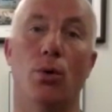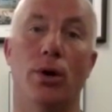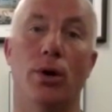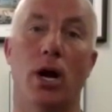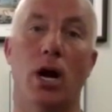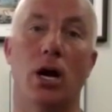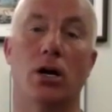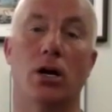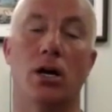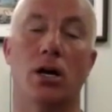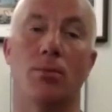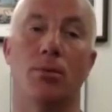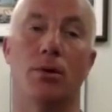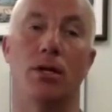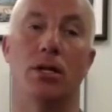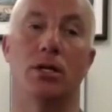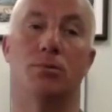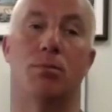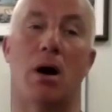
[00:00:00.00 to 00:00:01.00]
what our
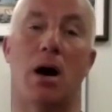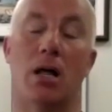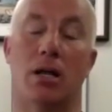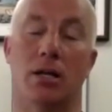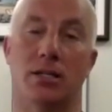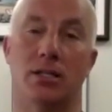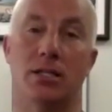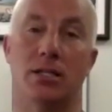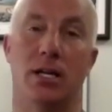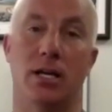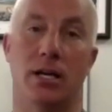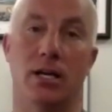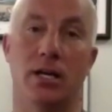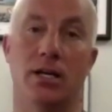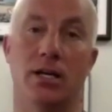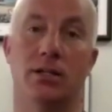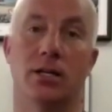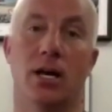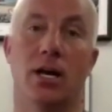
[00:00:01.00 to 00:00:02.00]
company's policy
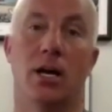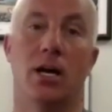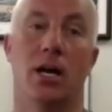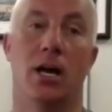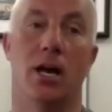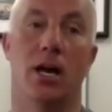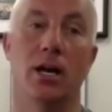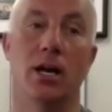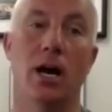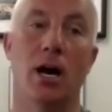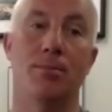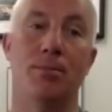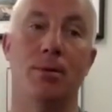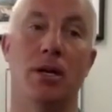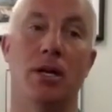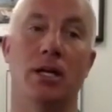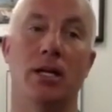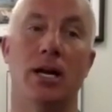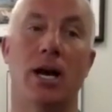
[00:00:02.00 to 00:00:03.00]
is and
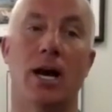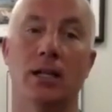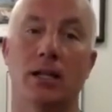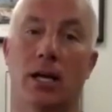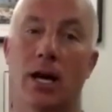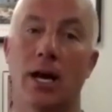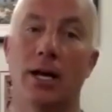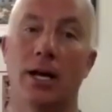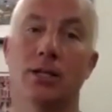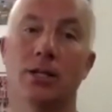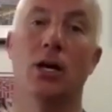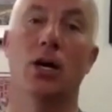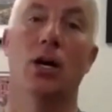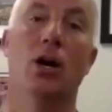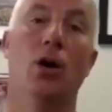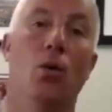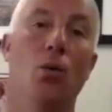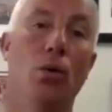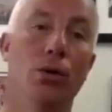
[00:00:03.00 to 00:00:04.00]
updated guidelines
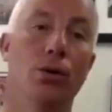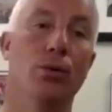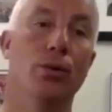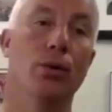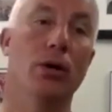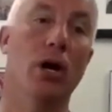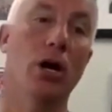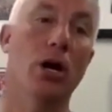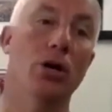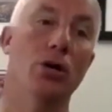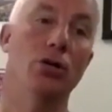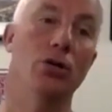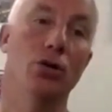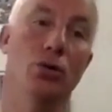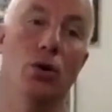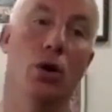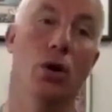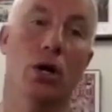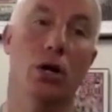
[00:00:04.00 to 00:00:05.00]
with regard
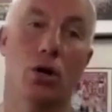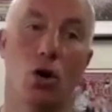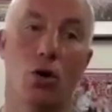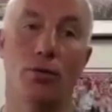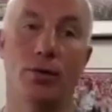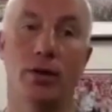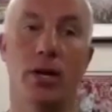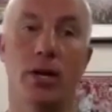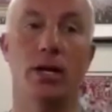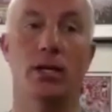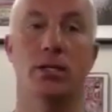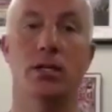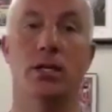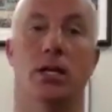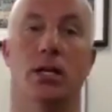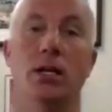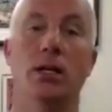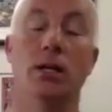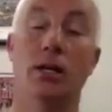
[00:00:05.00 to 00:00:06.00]
to COVID-19.